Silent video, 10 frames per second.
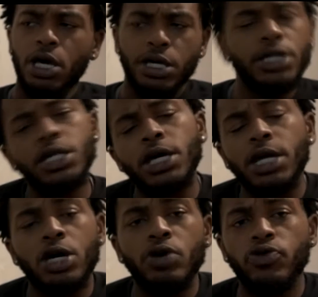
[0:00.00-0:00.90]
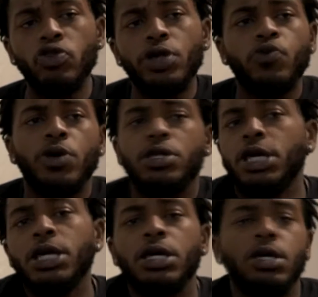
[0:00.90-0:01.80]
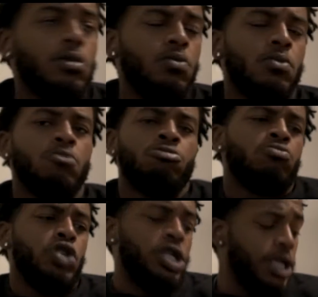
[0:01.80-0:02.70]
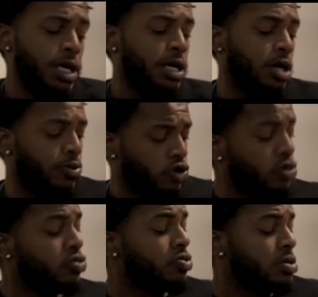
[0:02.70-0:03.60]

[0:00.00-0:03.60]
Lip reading: She said, "Can I come through? Let's kick it." Shit, come through.